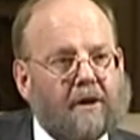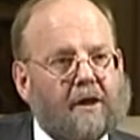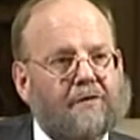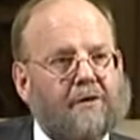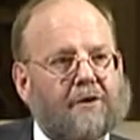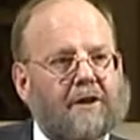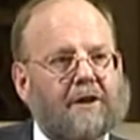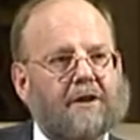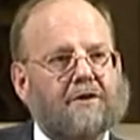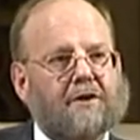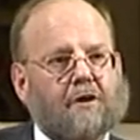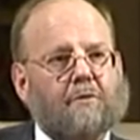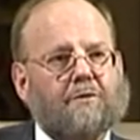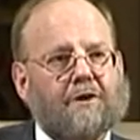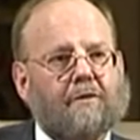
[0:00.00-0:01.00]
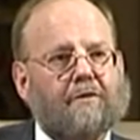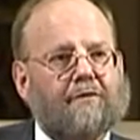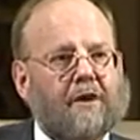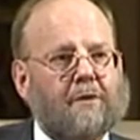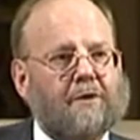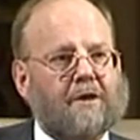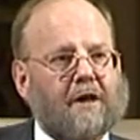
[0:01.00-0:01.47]
If you think in terms
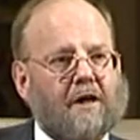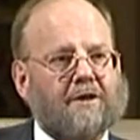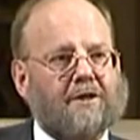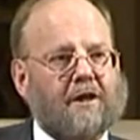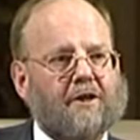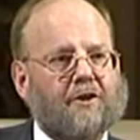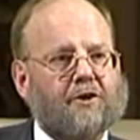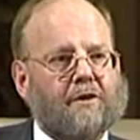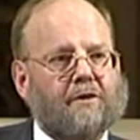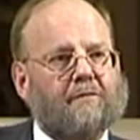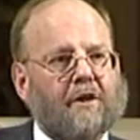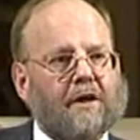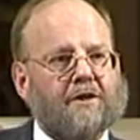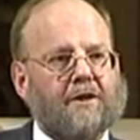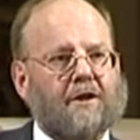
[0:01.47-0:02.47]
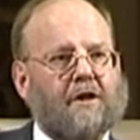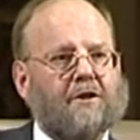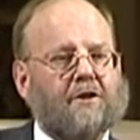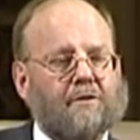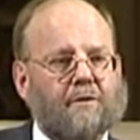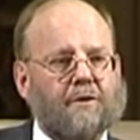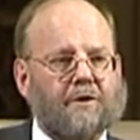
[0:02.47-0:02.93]
of immunization,
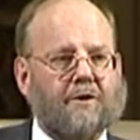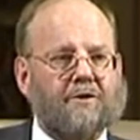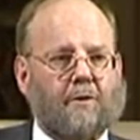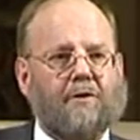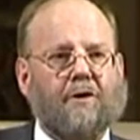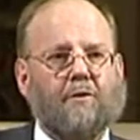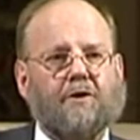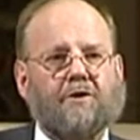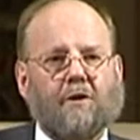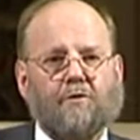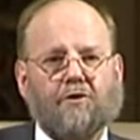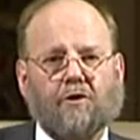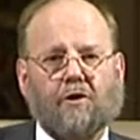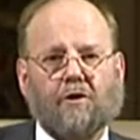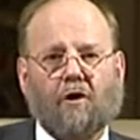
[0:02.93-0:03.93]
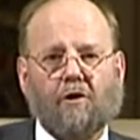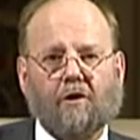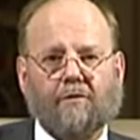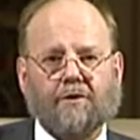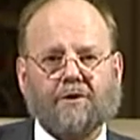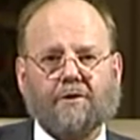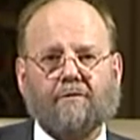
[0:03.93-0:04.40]
vaccination, which is something which I'm sure
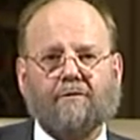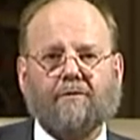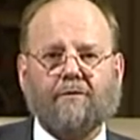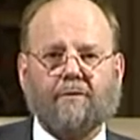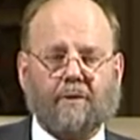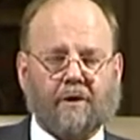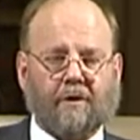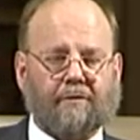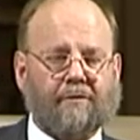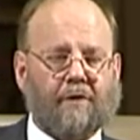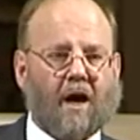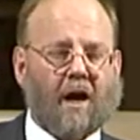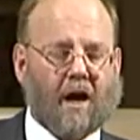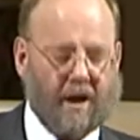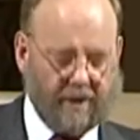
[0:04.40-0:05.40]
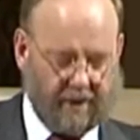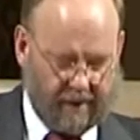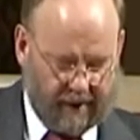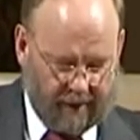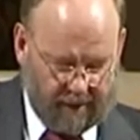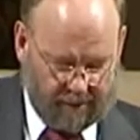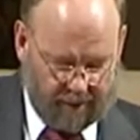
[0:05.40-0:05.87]
all of us have had
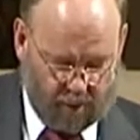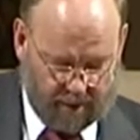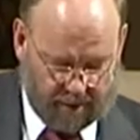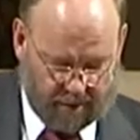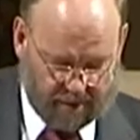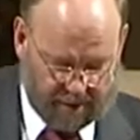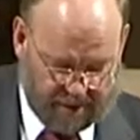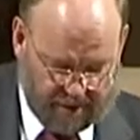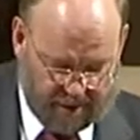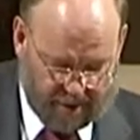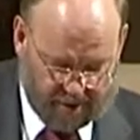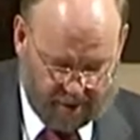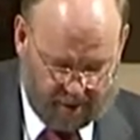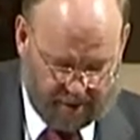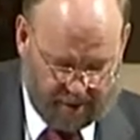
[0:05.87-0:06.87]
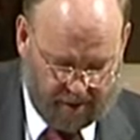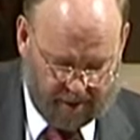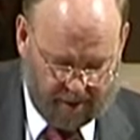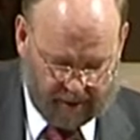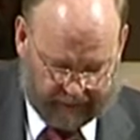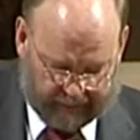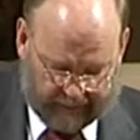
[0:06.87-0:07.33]
for one disease or
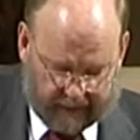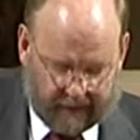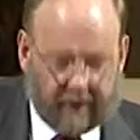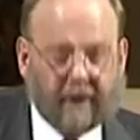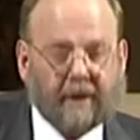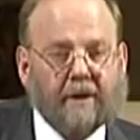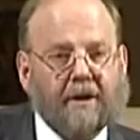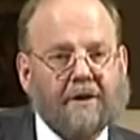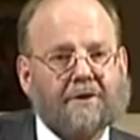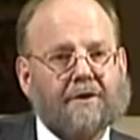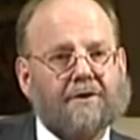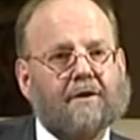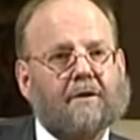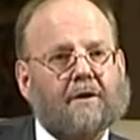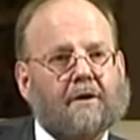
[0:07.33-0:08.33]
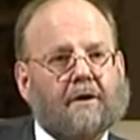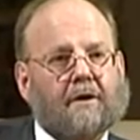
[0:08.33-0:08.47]
another, it's